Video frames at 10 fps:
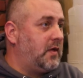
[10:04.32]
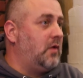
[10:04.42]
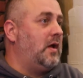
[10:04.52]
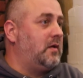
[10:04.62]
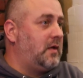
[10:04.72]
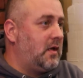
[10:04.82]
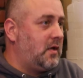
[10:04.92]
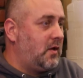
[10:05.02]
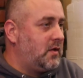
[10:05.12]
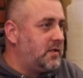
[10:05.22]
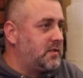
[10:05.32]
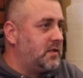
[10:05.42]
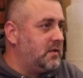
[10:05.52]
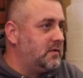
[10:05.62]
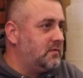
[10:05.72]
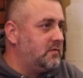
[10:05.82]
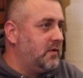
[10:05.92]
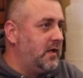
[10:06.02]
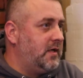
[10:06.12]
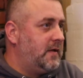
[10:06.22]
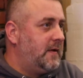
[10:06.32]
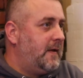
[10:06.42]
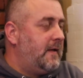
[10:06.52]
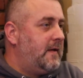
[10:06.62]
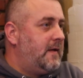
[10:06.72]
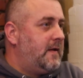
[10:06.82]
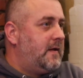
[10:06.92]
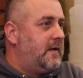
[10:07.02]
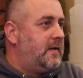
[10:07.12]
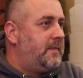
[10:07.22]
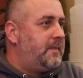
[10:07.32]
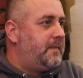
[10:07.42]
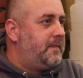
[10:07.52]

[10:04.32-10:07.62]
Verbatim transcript: They go out and get another listing, right? Yeah, in, in